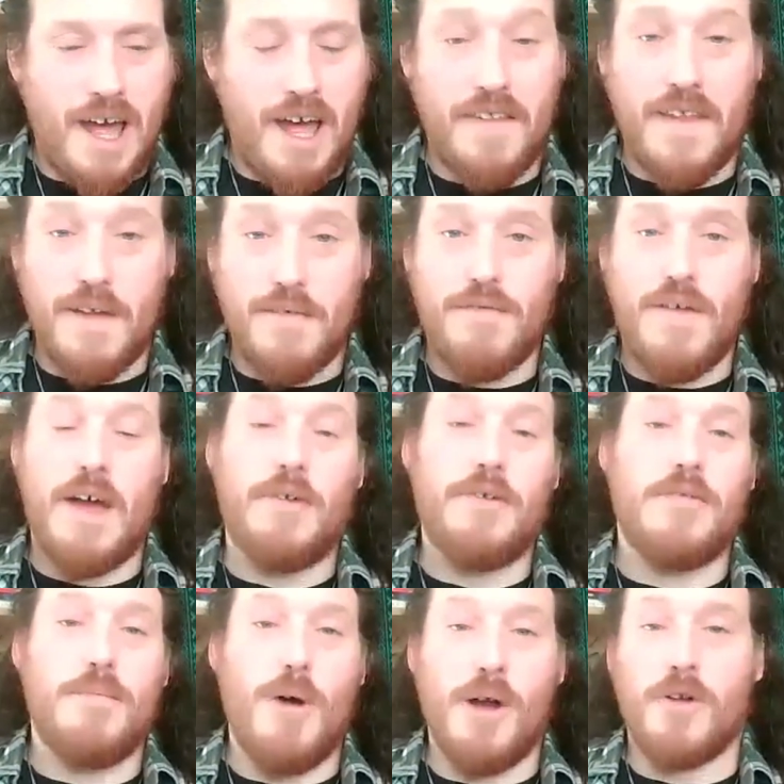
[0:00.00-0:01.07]
And they
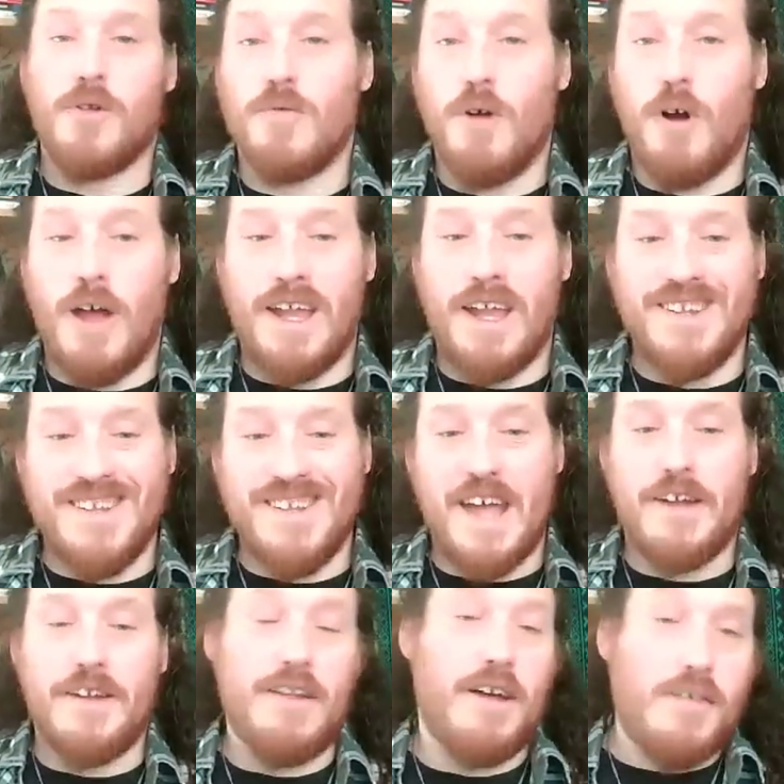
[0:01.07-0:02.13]
found Michael Ryan
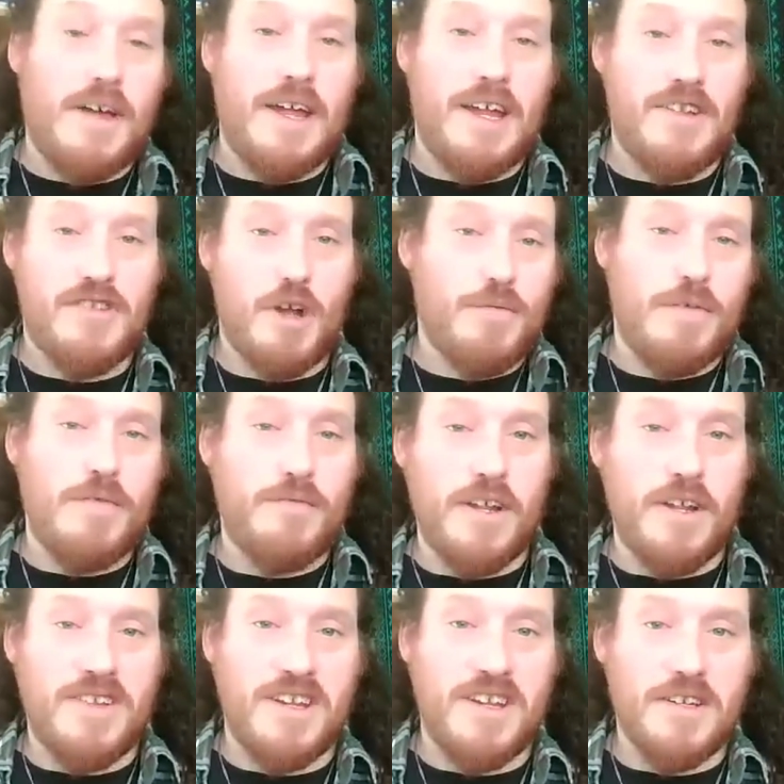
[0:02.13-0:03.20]
dead of a
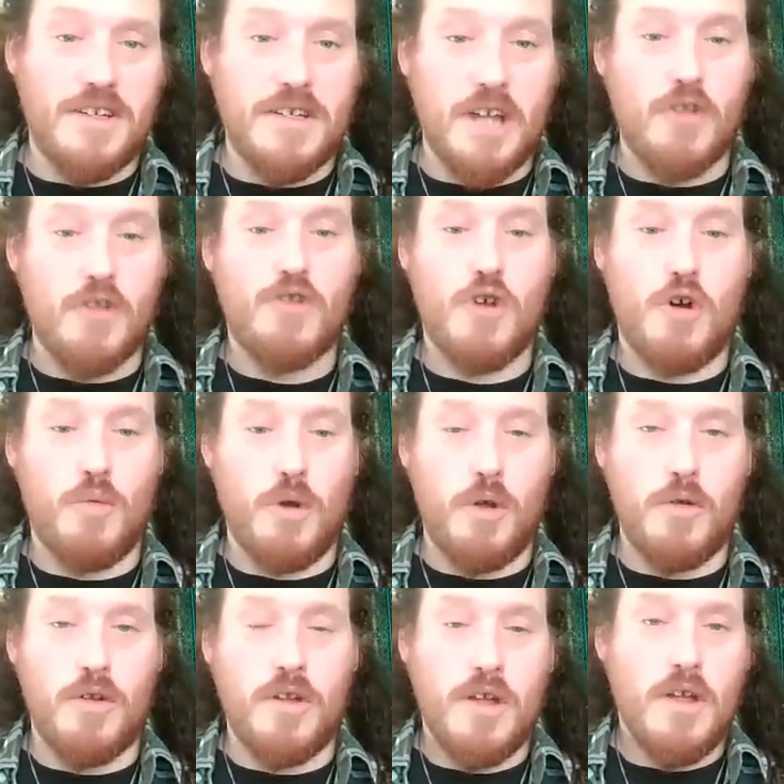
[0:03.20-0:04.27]
self-inflicted gunshot
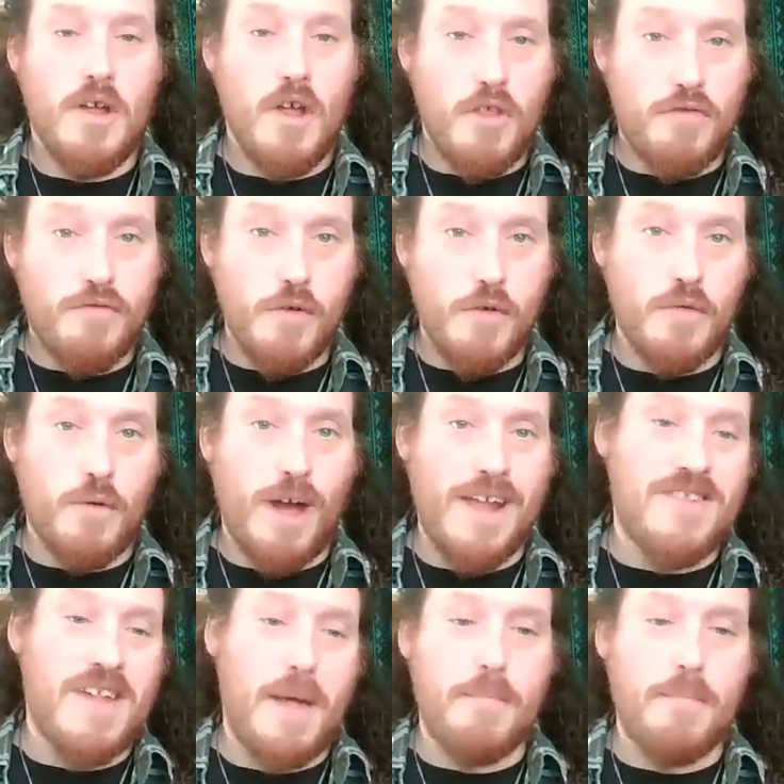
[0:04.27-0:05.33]
wound through the
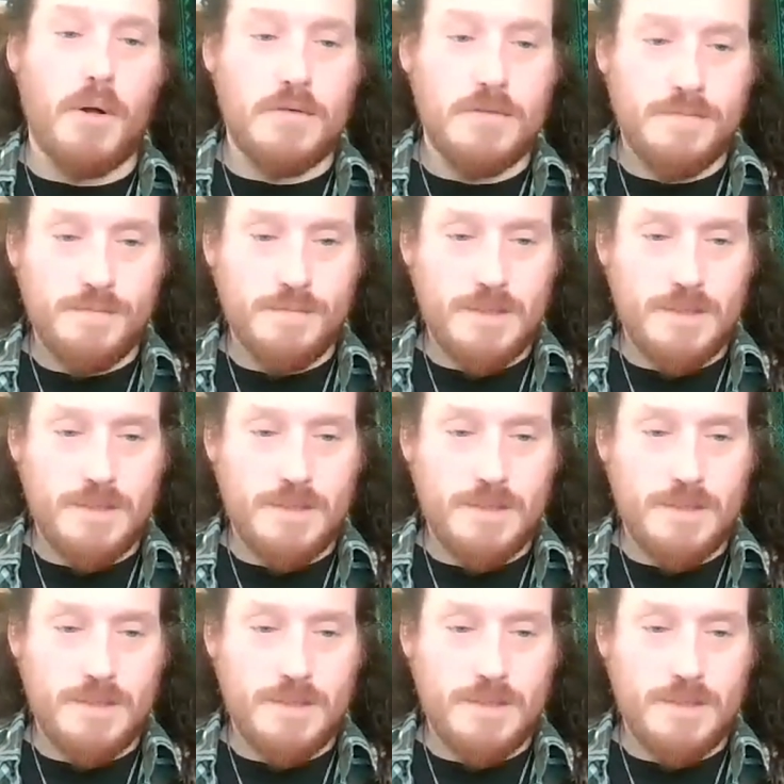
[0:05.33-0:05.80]
right temple.